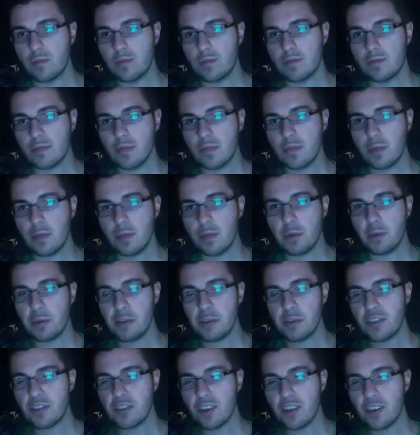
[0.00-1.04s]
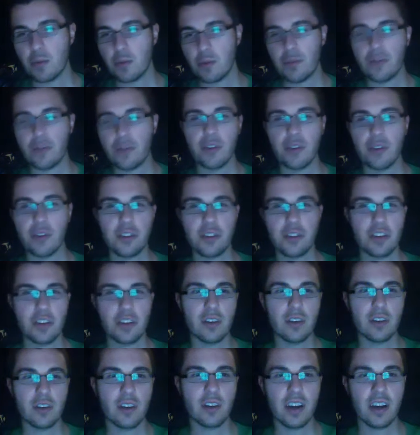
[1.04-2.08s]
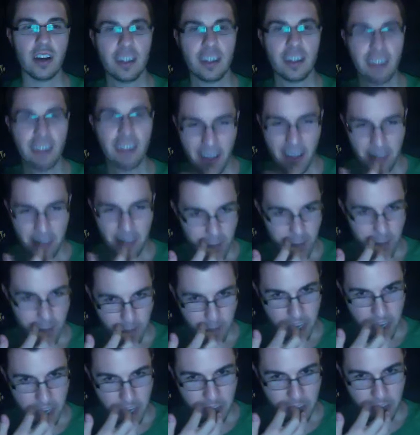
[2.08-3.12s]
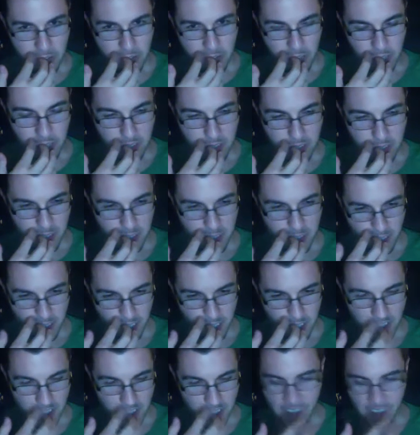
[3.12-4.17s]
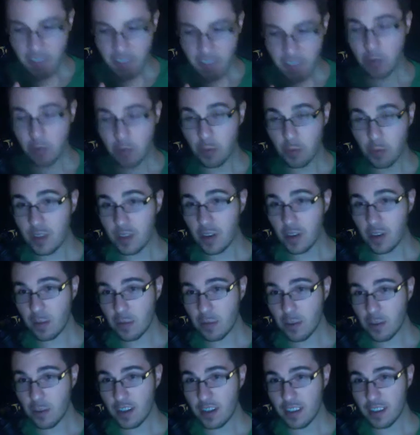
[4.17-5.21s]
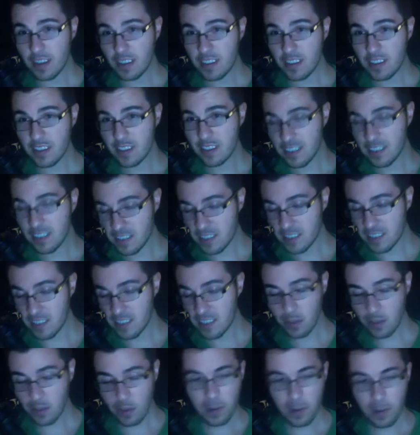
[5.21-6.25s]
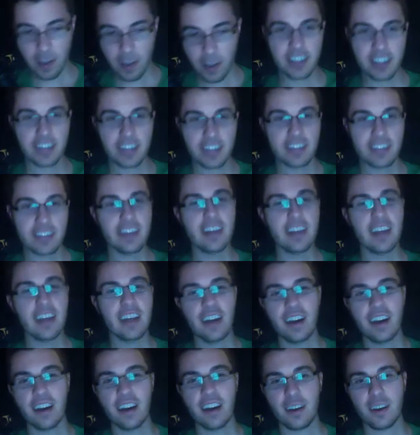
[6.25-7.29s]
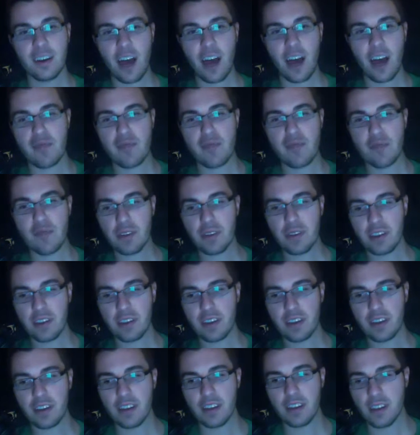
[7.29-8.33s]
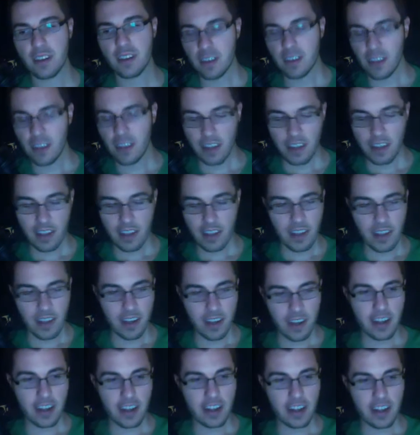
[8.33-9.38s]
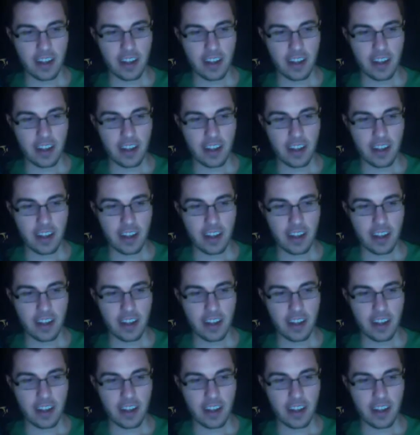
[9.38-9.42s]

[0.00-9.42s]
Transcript: we were just talking before the show. Now that I'm kind of into then this will be this is leads us into our projects. I've been uh,